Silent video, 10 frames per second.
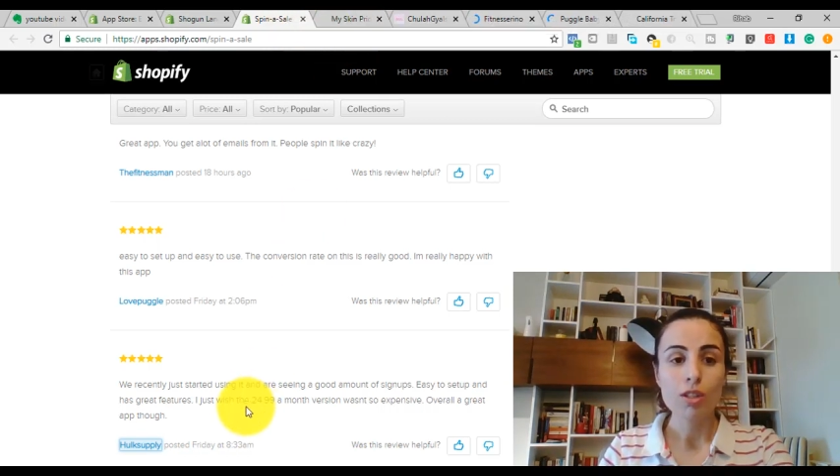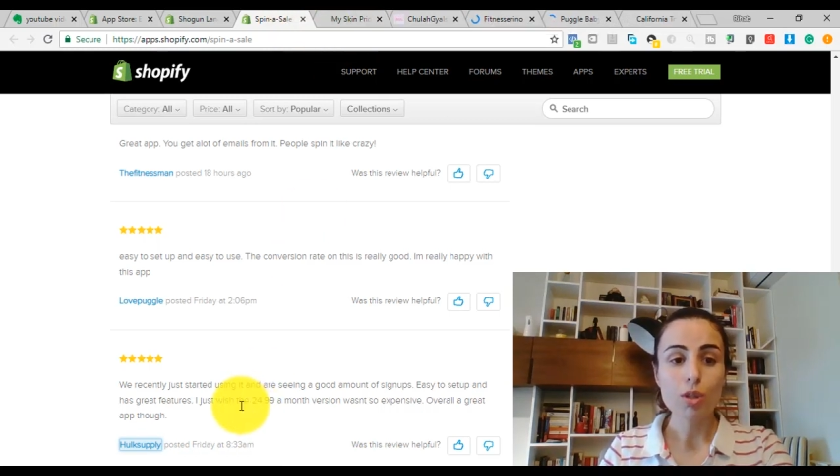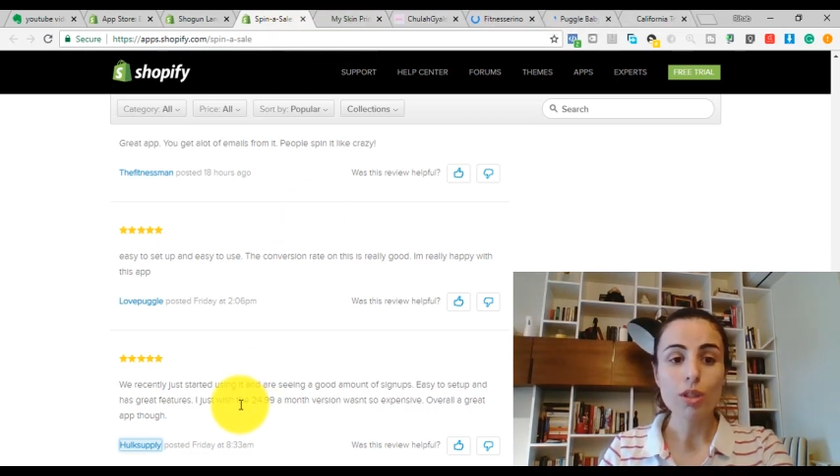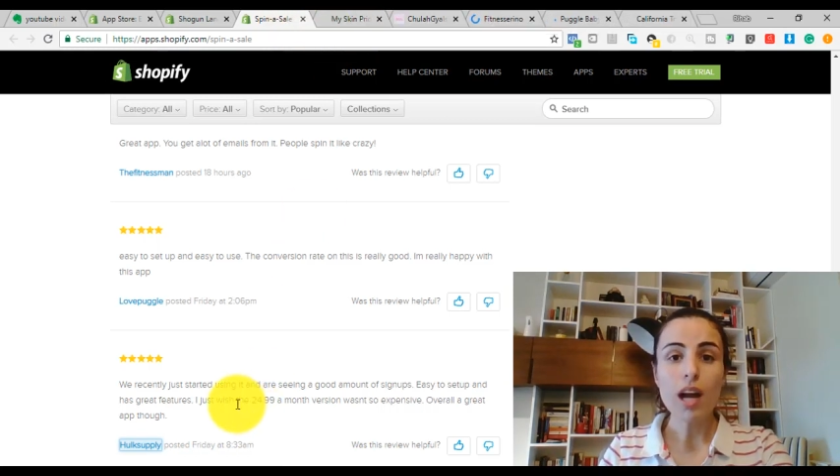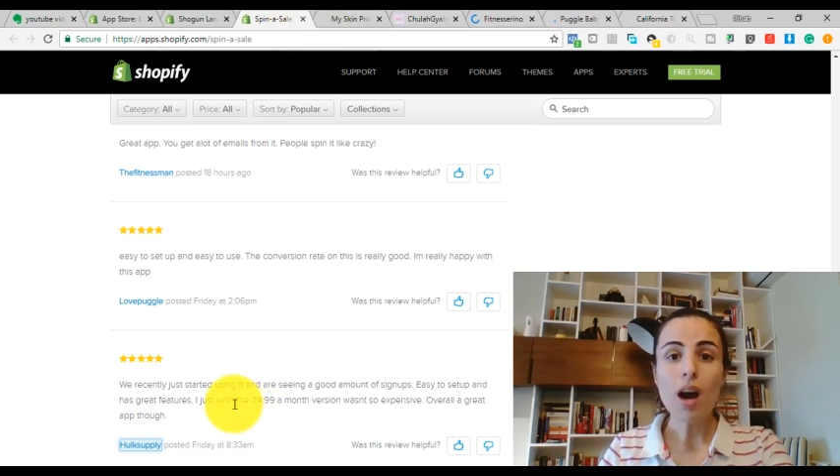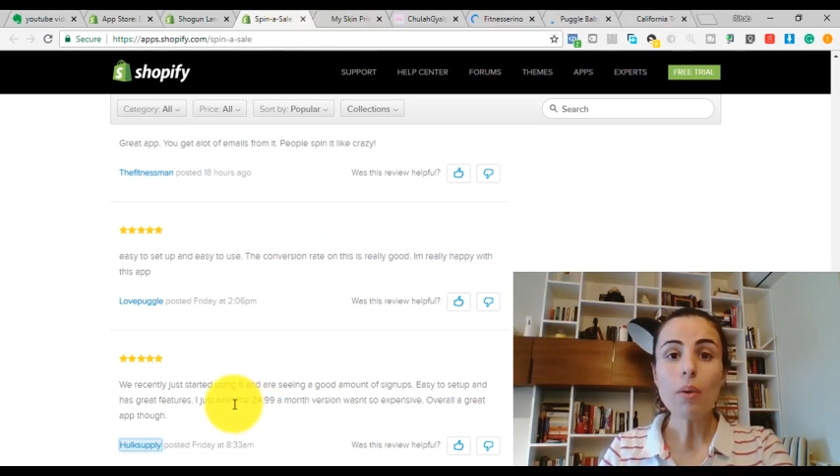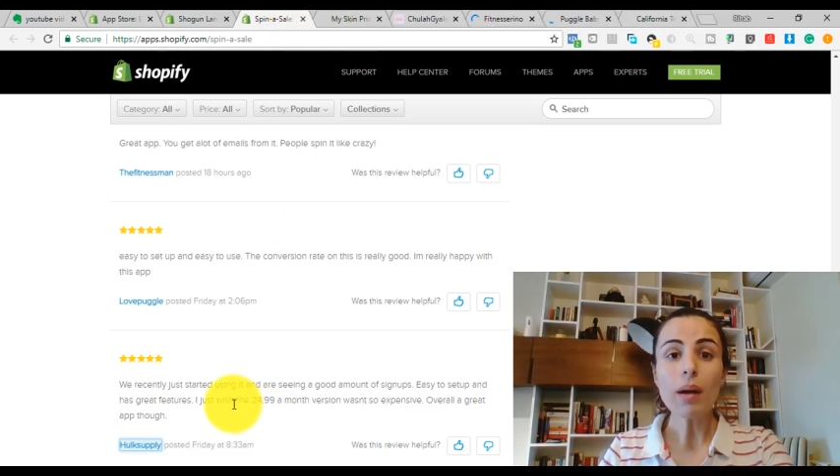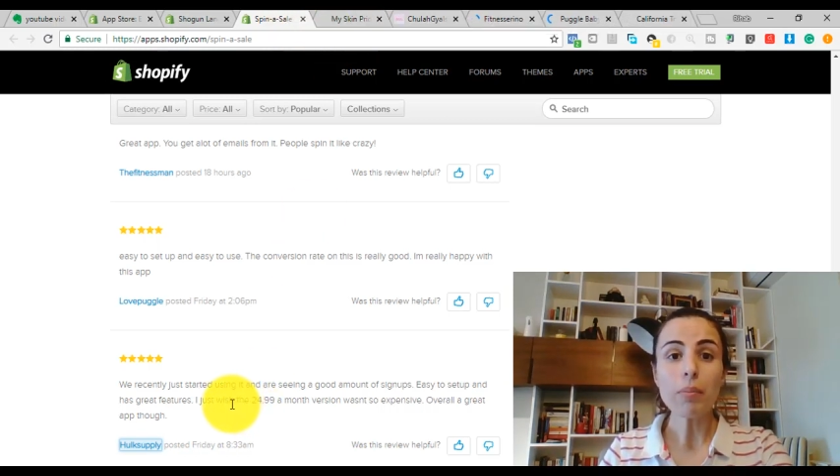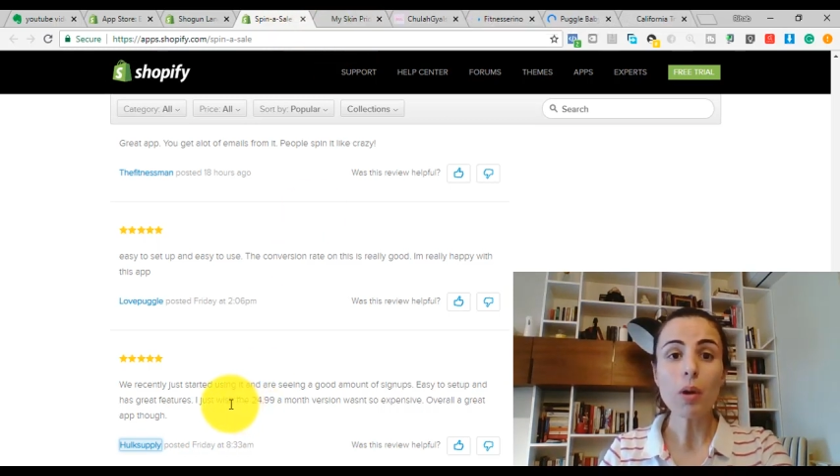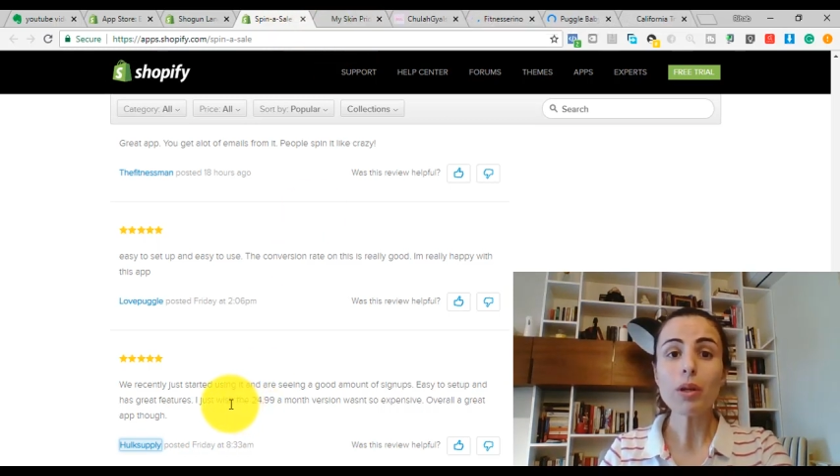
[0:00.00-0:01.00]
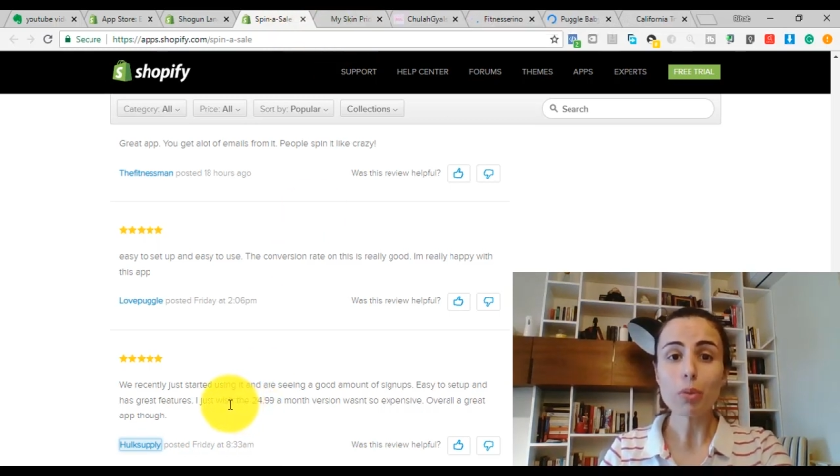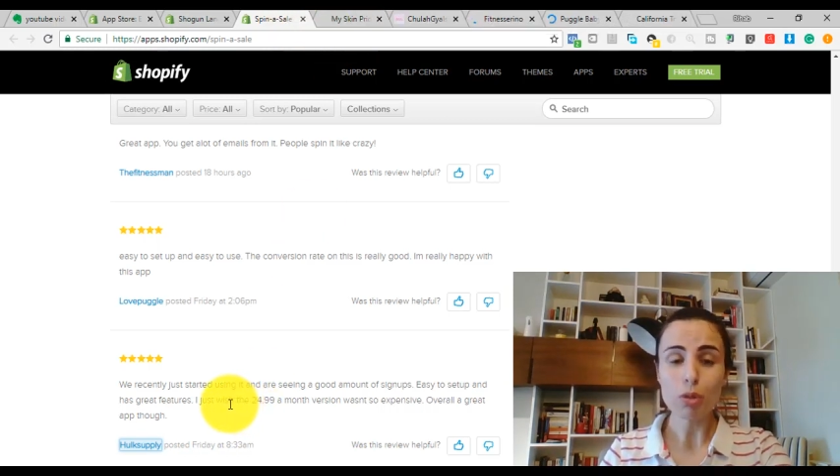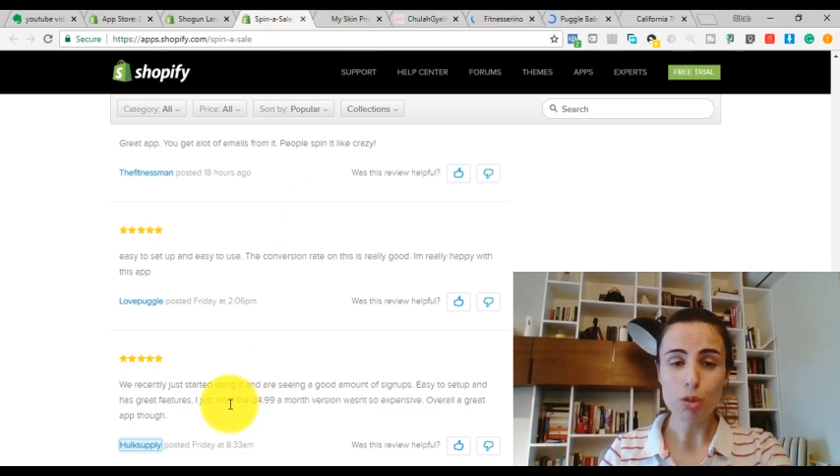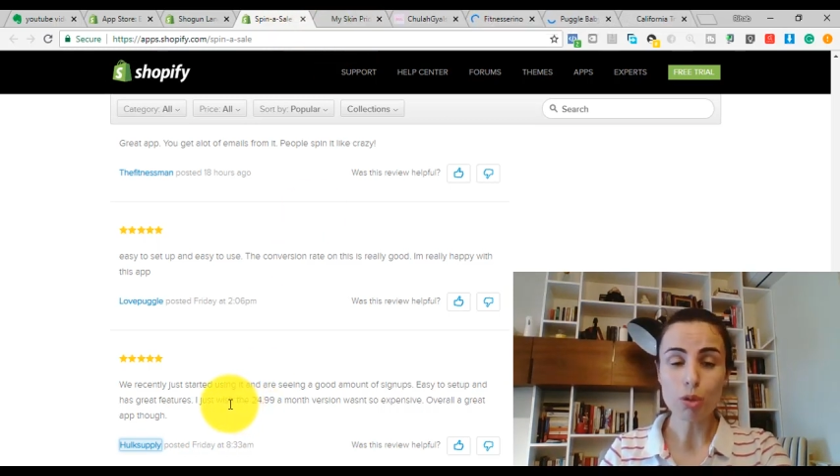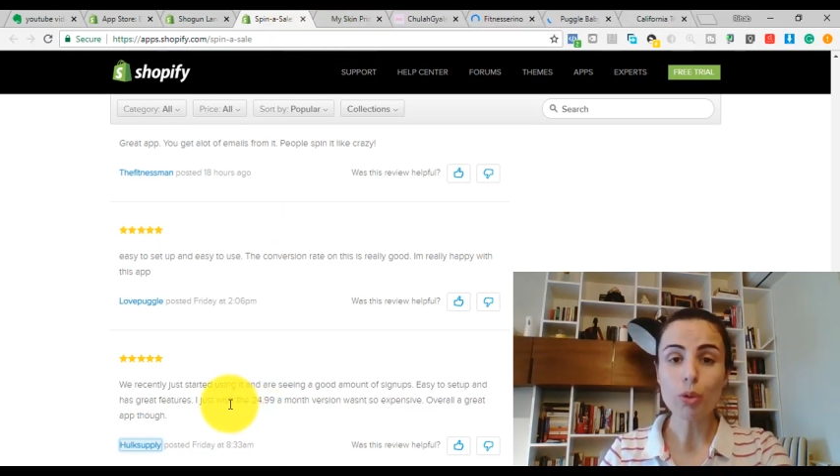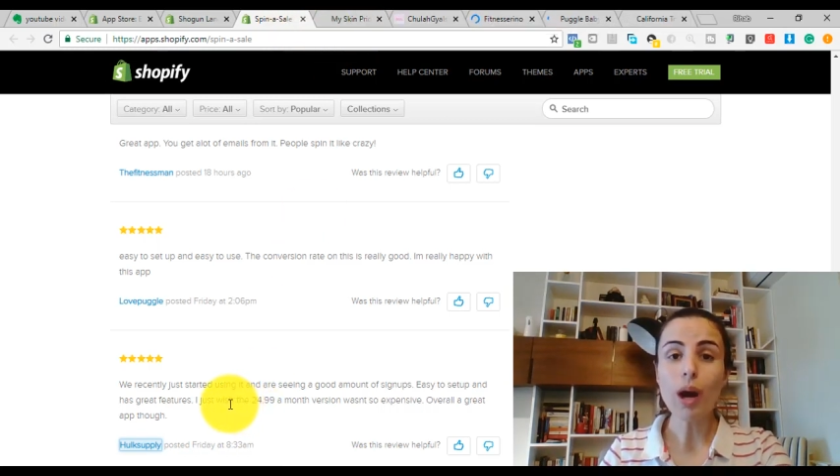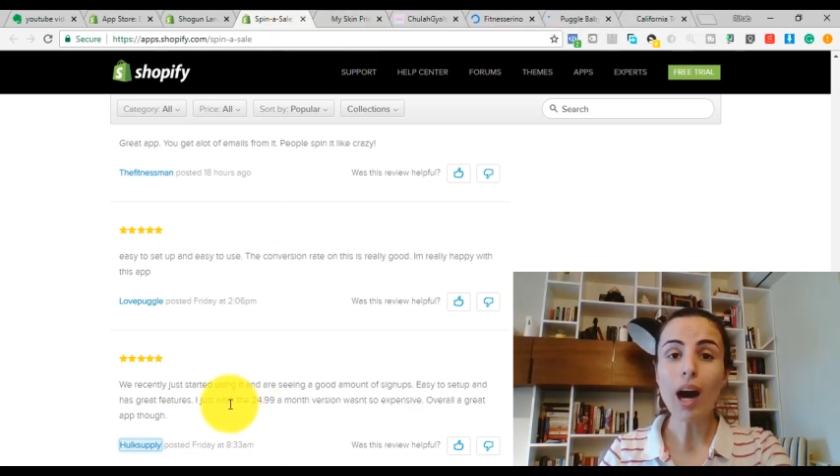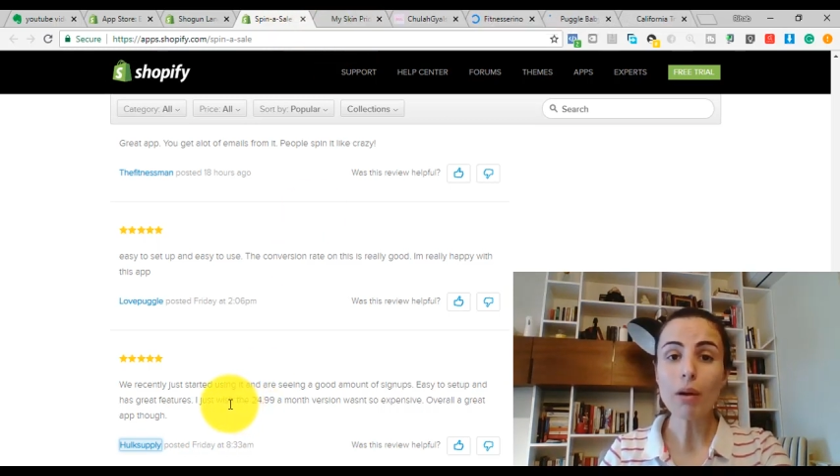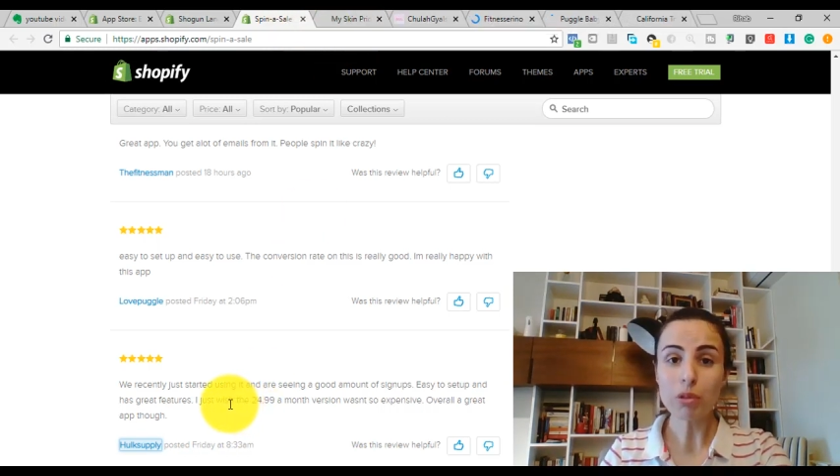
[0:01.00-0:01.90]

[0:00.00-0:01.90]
So now I'm going to show you how